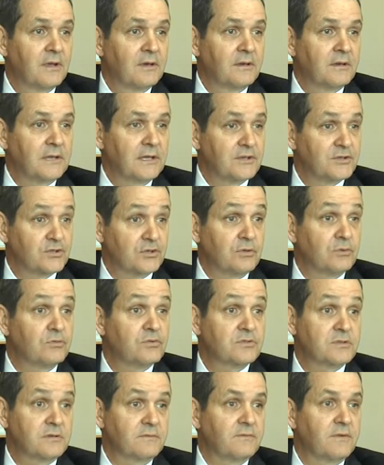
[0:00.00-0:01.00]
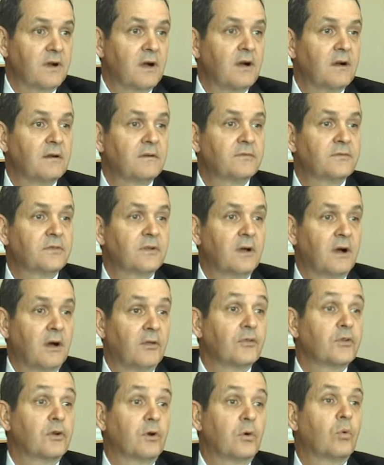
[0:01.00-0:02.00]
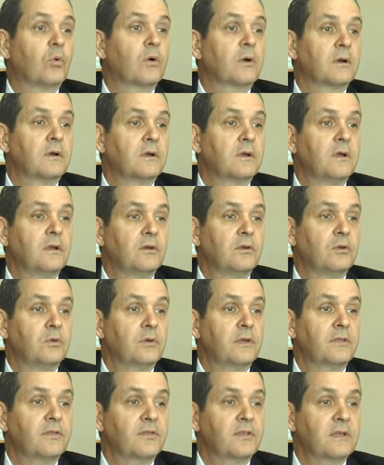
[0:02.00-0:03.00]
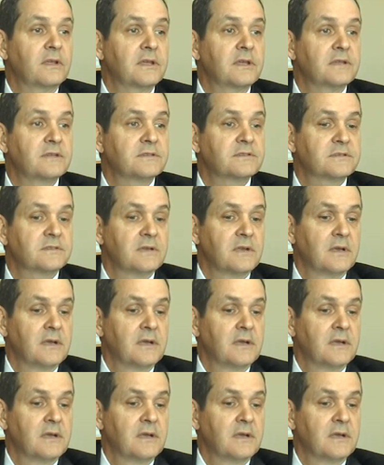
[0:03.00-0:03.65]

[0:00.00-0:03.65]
to get students involved on the court doing things.